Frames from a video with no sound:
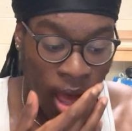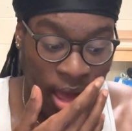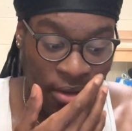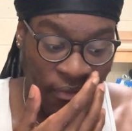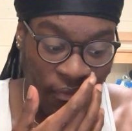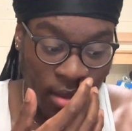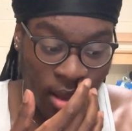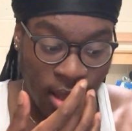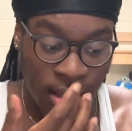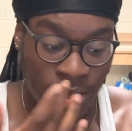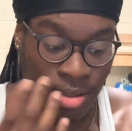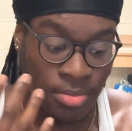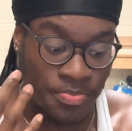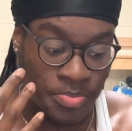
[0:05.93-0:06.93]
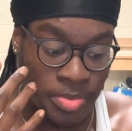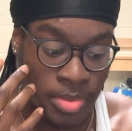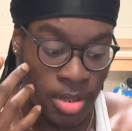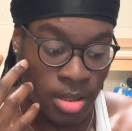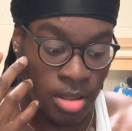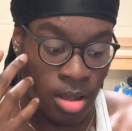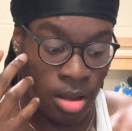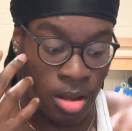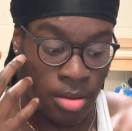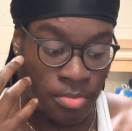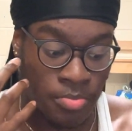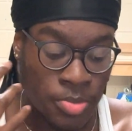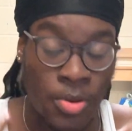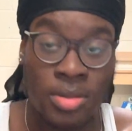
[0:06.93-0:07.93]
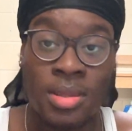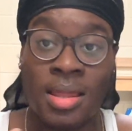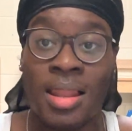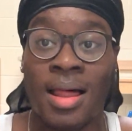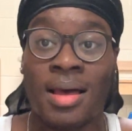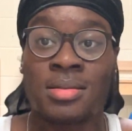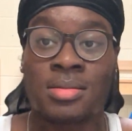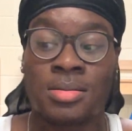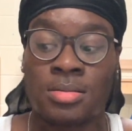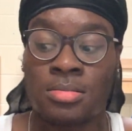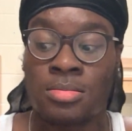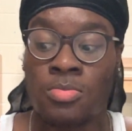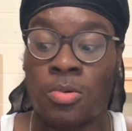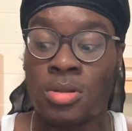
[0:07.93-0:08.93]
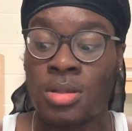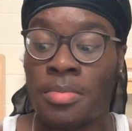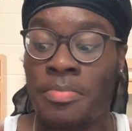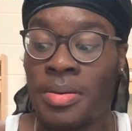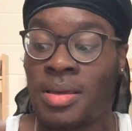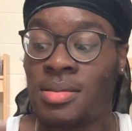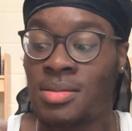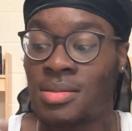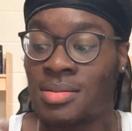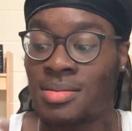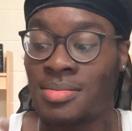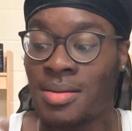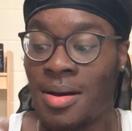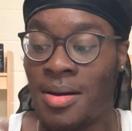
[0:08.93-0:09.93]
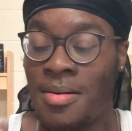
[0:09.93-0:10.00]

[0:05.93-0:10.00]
I felt like throughout the class, one of the biggest